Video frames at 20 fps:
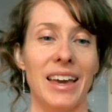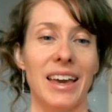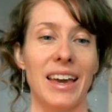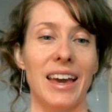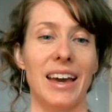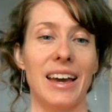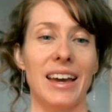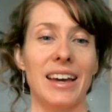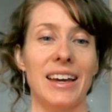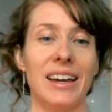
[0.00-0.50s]

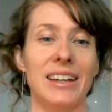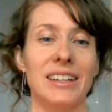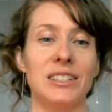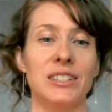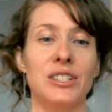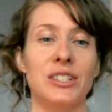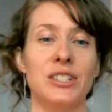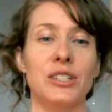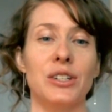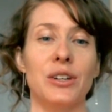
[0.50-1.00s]

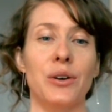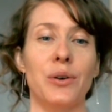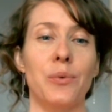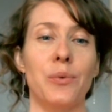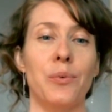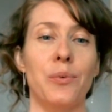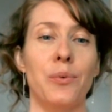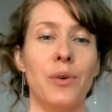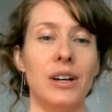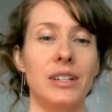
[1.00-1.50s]
And
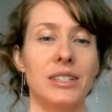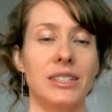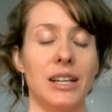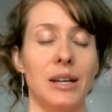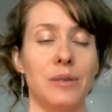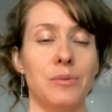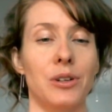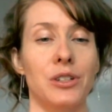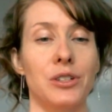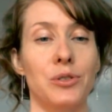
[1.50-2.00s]
what
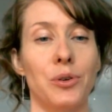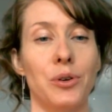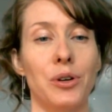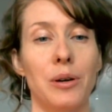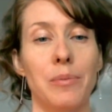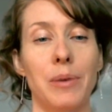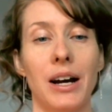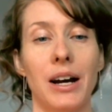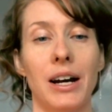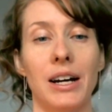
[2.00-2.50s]
I'm going to talk
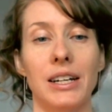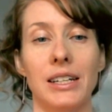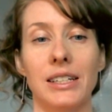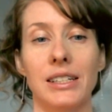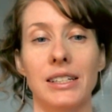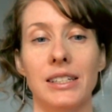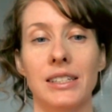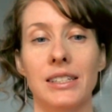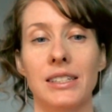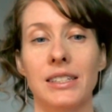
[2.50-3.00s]
about
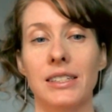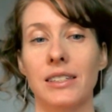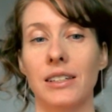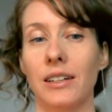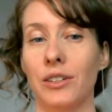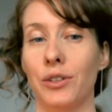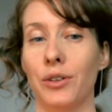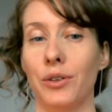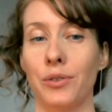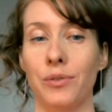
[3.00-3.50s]
is,
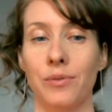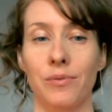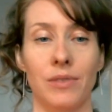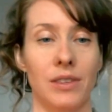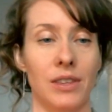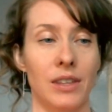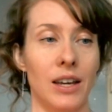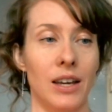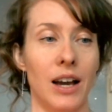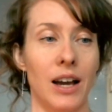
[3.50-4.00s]

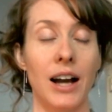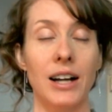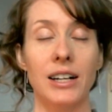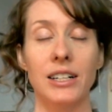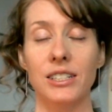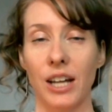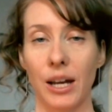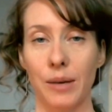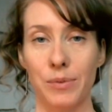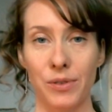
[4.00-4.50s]
the
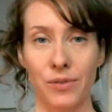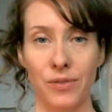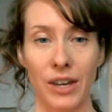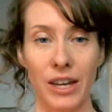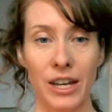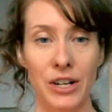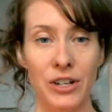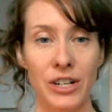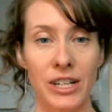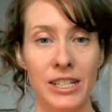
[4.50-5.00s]
archetypes of
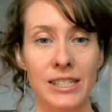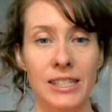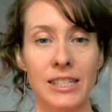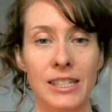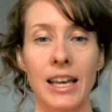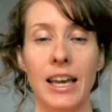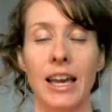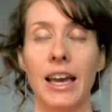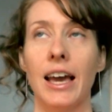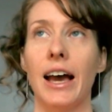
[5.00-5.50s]
Aries
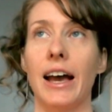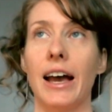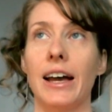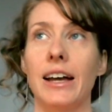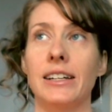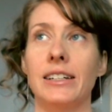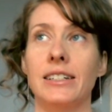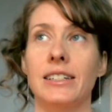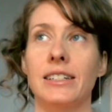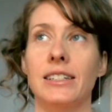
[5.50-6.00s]

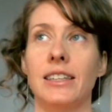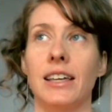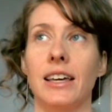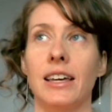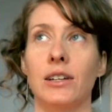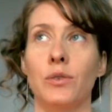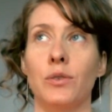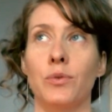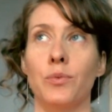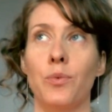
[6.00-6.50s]
and
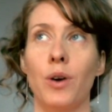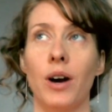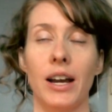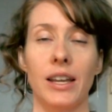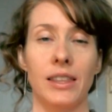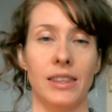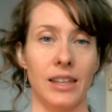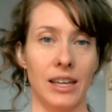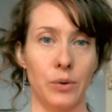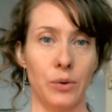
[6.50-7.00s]
then why
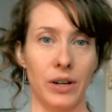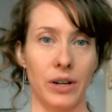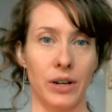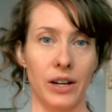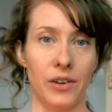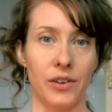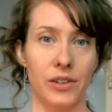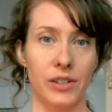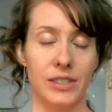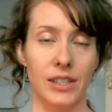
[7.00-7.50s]
the
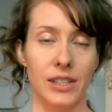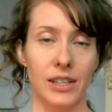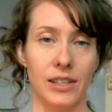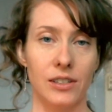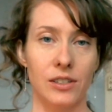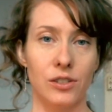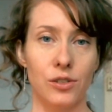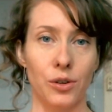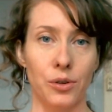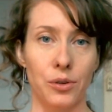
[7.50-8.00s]
equinox
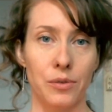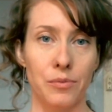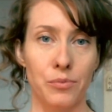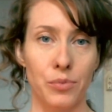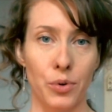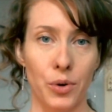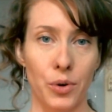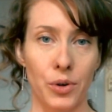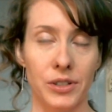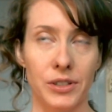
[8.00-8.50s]
is so
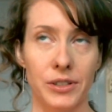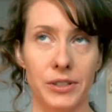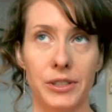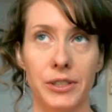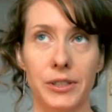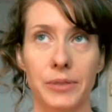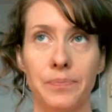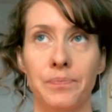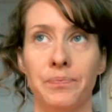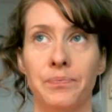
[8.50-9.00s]

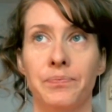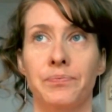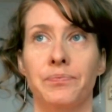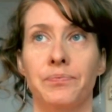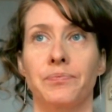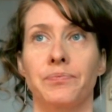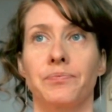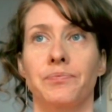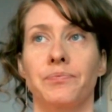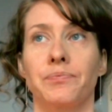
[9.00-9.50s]
important.
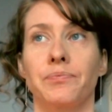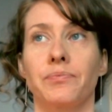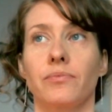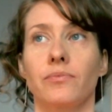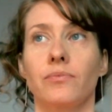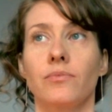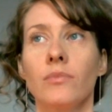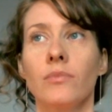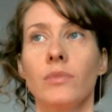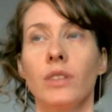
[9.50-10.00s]

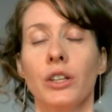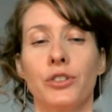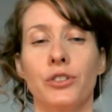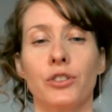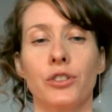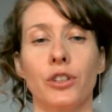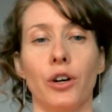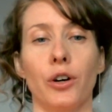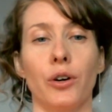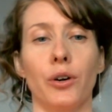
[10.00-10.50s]

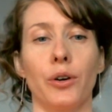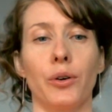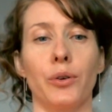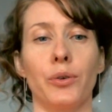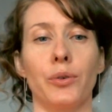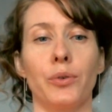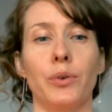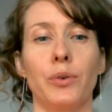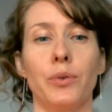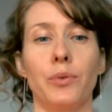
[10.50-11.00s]

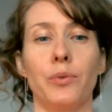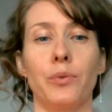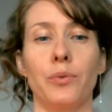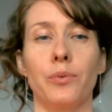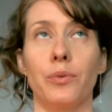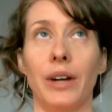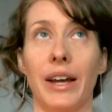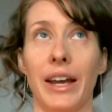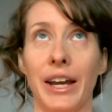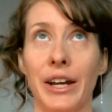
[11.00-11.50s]
So
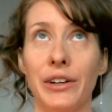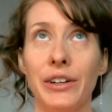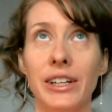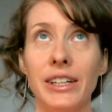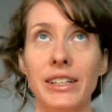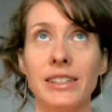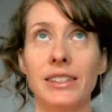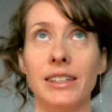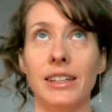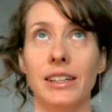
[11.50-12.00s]

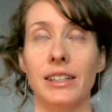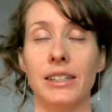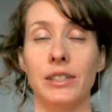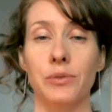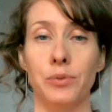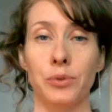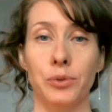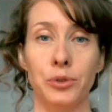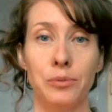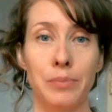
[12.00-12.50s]
Aries is
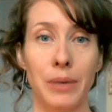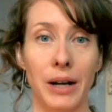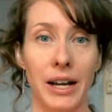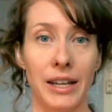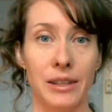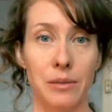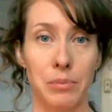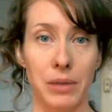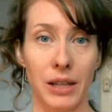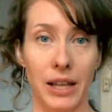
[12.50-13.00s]
ruled by
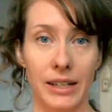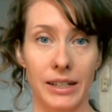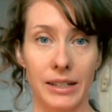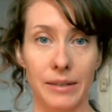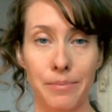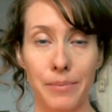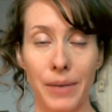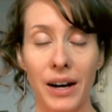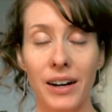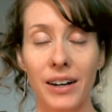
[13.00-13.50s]
the planet
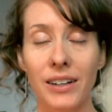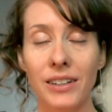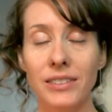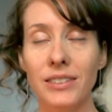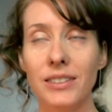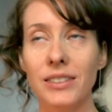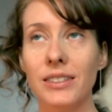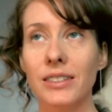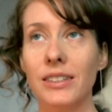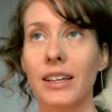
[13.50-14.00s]

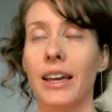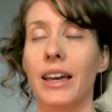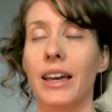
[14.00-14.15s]
Mars,